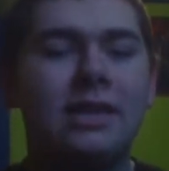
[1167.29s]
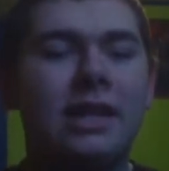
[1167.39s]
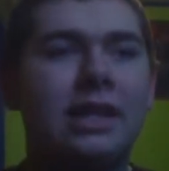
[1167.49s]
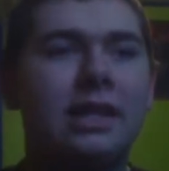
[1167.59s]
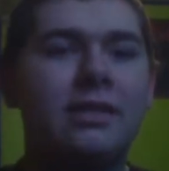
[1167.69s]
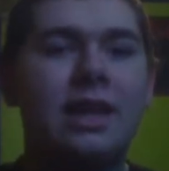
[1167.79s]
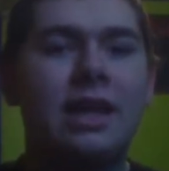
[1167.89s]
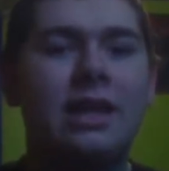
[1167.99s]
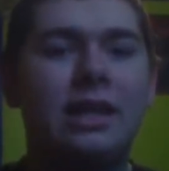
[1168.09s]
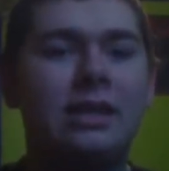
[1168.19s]
Like I
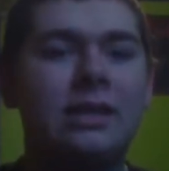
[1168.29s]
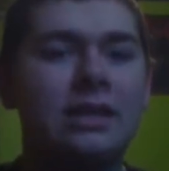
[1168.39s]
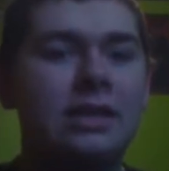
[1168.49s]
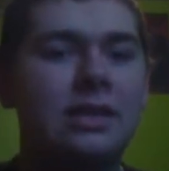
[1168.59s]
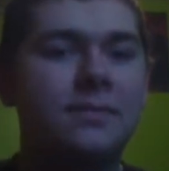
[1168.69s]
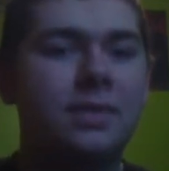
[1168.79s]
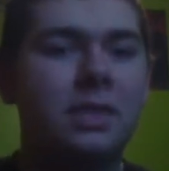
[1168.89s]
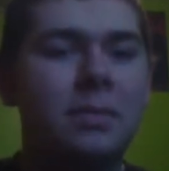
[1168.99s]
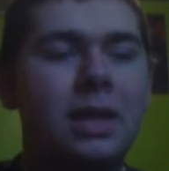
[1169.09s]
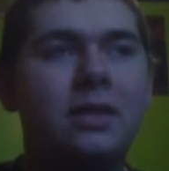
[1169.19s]
said, like
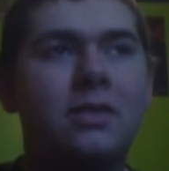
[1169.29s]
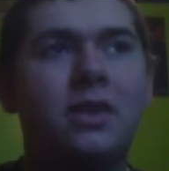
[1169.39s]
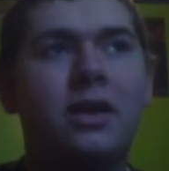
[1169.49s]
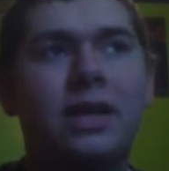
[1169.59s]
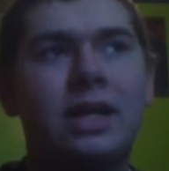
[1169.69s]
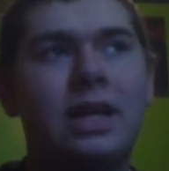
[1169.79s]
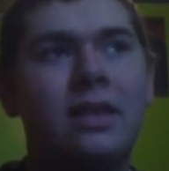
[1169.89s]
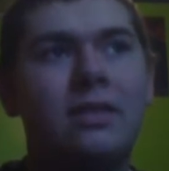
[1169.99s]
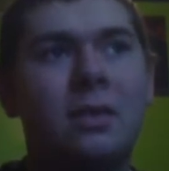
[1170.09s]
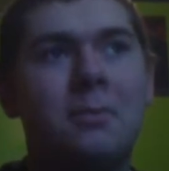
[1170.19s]
Panty stalking
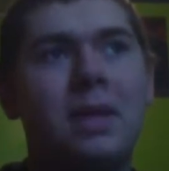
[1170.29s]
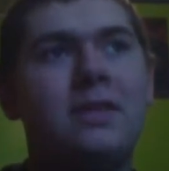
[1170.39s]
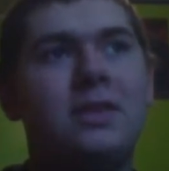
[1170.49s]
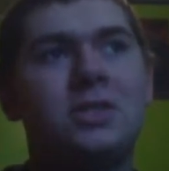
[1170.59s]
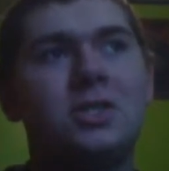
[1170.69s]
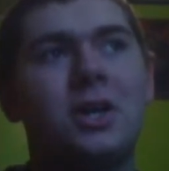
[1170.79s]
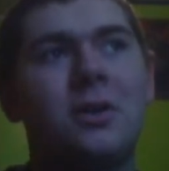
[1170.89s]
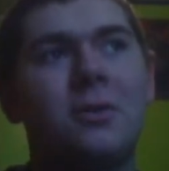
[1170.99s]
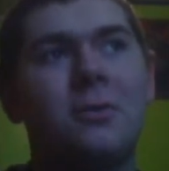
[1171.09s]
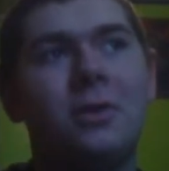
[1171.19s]
is an amazing
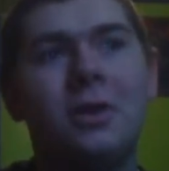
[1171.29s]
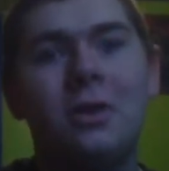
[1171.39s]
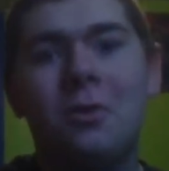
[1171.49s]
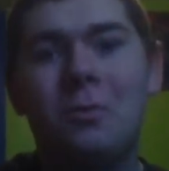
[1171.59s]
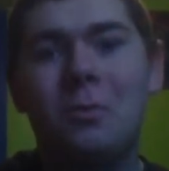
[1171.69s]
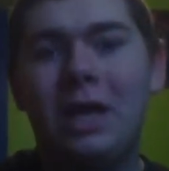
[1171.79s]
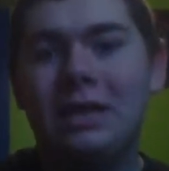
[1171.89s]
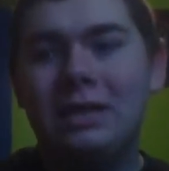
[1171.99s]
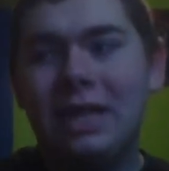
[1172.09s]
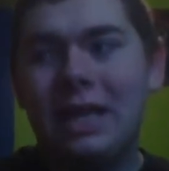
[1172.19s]
show
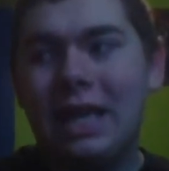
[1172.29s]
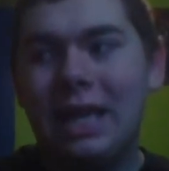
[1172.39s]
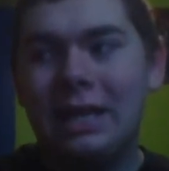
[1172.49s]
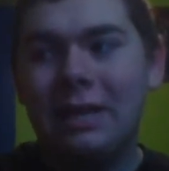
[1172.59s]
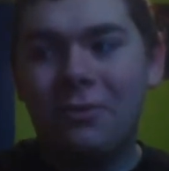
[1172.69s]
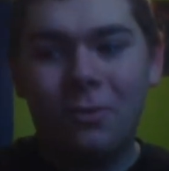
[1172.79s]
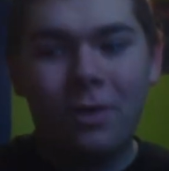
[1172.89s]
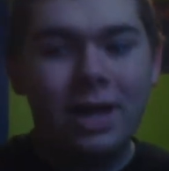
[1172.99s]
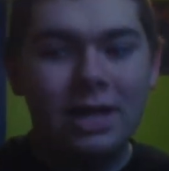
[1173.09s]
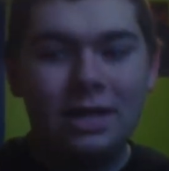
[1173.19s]
with
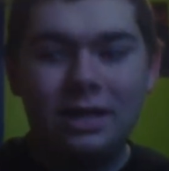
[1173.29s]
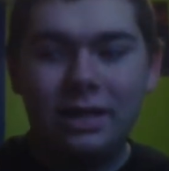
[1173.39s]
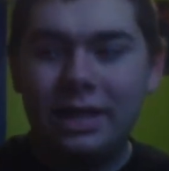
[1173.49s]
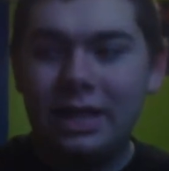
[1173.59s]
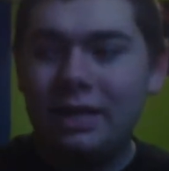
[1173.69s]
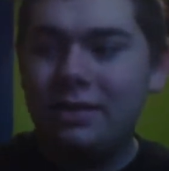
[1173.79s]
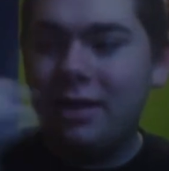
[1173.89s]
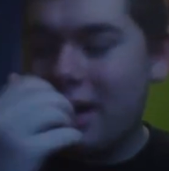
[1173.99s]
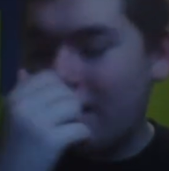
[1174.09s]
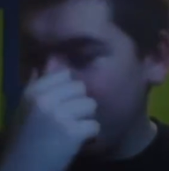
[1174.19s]
great, like, I
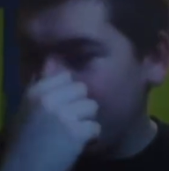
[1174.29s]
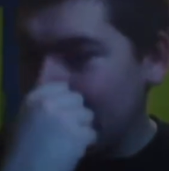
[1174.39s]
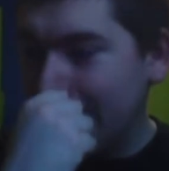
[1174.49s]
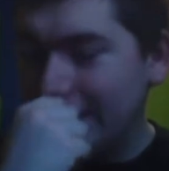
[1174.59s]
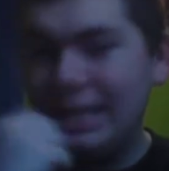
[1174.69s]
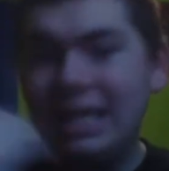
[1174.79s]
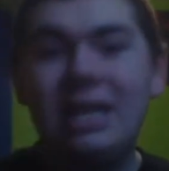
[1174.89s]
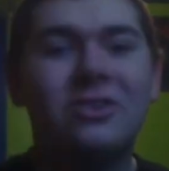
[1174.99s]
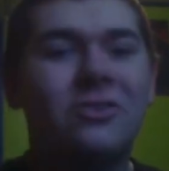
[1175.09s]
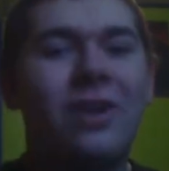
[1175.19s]
don't think it even
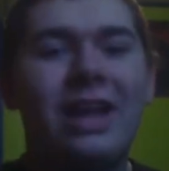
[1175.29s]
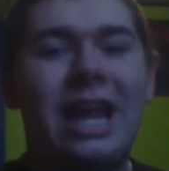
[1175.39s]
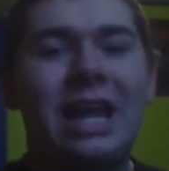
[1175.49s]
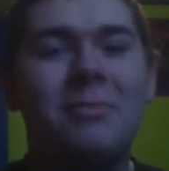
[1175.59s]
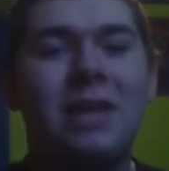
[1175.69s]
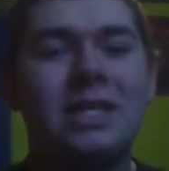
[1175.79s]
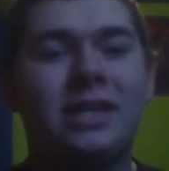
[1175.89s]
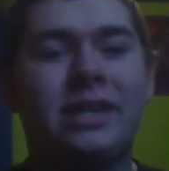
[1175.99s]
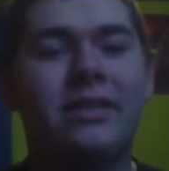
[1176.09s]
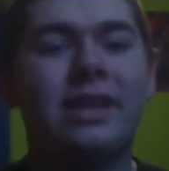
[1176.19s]
needs great animation.
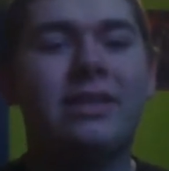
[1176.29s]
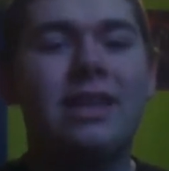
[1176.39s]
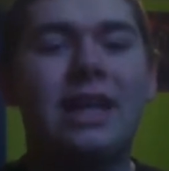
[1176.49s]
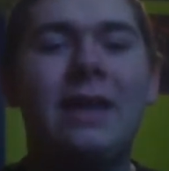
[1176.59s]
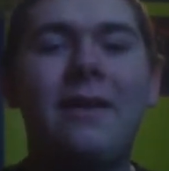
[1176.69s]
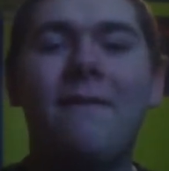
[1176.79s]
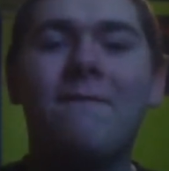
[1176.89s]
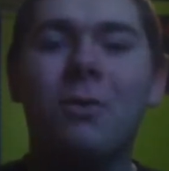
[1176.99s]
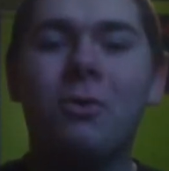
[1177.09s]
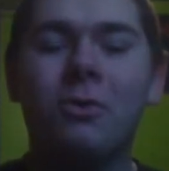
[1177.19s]
Like, cause like I said,
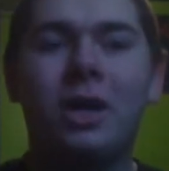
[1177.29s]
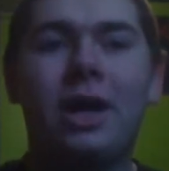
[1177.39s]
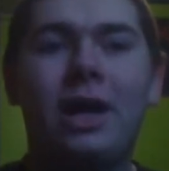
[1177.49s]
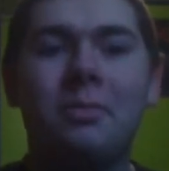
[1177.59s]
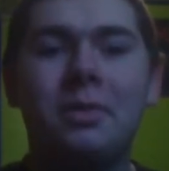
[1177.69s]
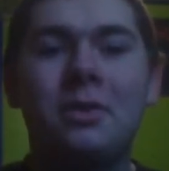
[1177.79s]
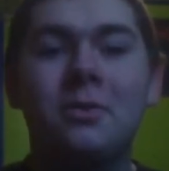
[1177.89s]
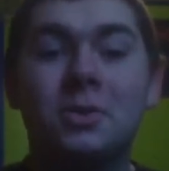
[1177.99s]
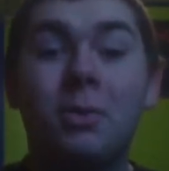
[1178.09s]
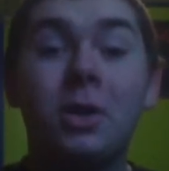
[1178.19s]
Inferno Cop,
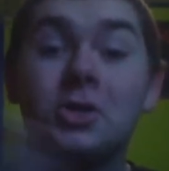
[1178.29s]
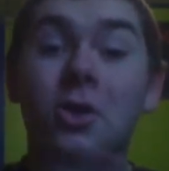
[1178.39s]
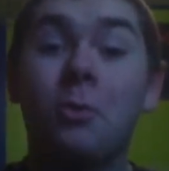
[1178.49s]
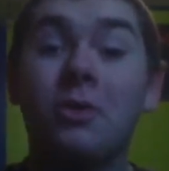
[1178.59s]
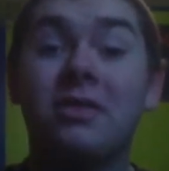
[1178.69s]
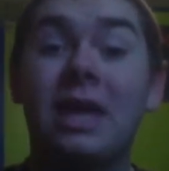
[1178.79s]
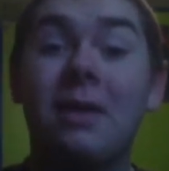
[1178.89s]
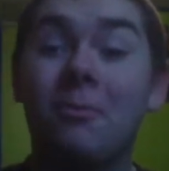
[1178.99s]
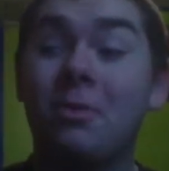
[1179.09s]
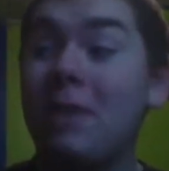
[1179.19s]
which I'm pretty sure was
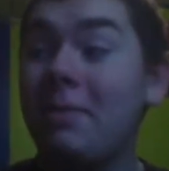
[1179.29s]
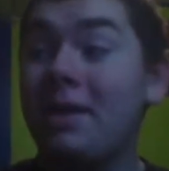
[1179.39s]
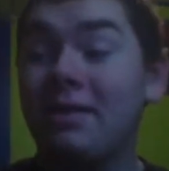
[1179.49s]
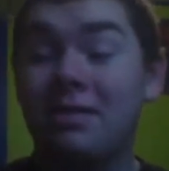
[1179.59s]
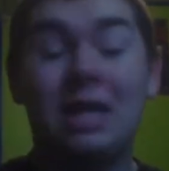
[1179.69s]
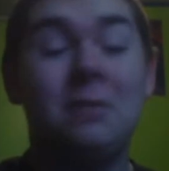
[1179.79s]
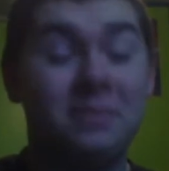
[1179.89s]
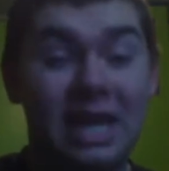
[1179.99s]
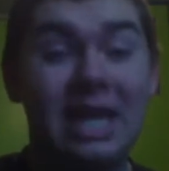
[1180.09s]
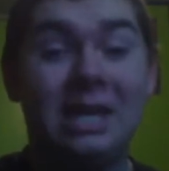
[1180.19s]
made by the same
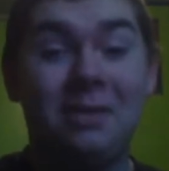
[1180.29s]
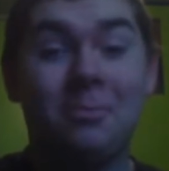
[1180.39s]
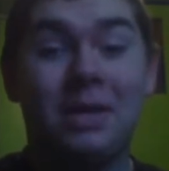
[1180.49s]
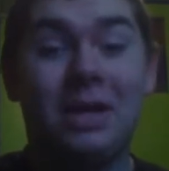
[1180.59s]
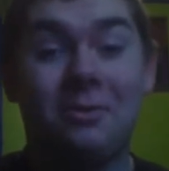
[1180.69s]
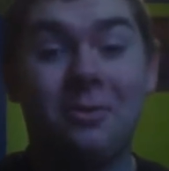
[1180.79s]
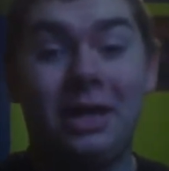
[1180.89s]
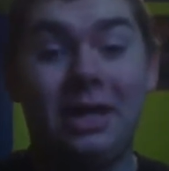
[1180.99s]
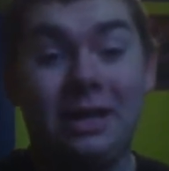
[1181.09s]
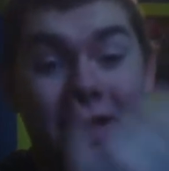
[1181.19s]
team, by the
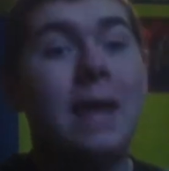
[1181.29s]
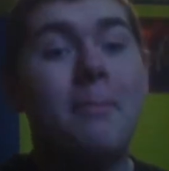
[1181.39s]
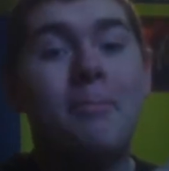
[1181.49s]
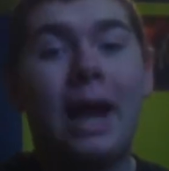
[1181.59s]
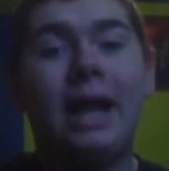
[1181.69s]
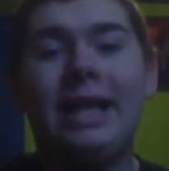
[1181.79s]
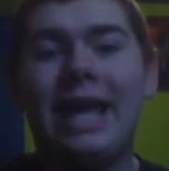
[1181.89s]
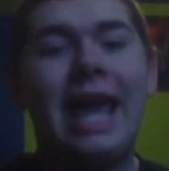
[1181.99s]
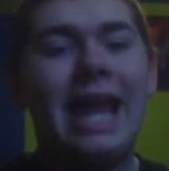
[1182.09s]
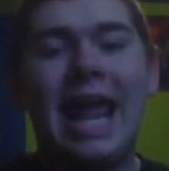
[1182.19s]
way, it barely
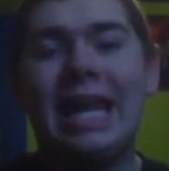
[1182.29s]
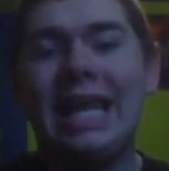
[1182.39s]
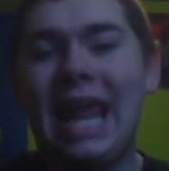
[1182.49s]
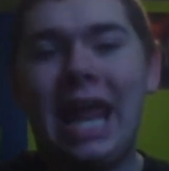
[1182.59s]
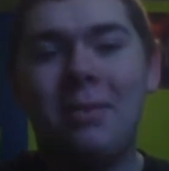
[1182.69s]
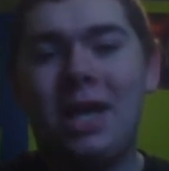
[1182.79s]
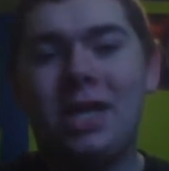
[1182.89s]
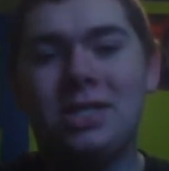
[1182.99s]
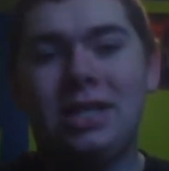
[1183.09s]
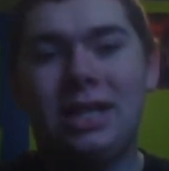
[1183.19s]
had any
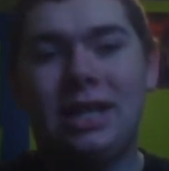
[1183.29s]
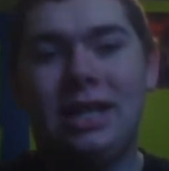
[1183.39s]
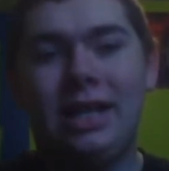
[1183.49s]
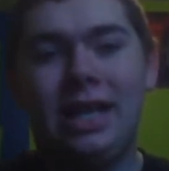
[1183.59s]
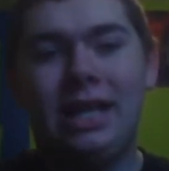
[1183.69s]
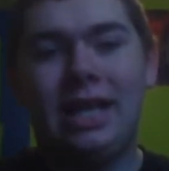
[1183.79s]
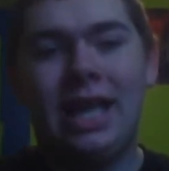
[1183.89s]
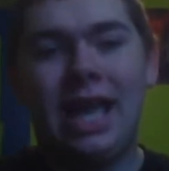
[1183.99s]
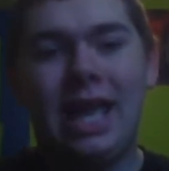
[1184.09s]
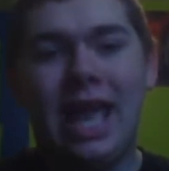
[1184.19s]
animation in it, like,
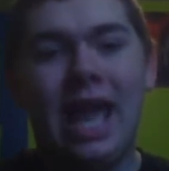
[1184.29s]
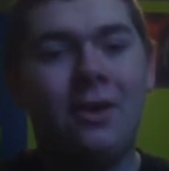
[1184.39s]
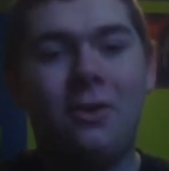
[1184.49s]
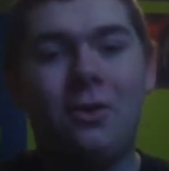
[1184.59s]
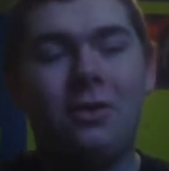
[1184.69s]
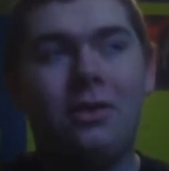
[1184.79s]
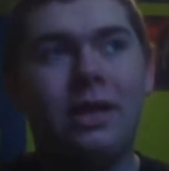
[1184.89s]
at all.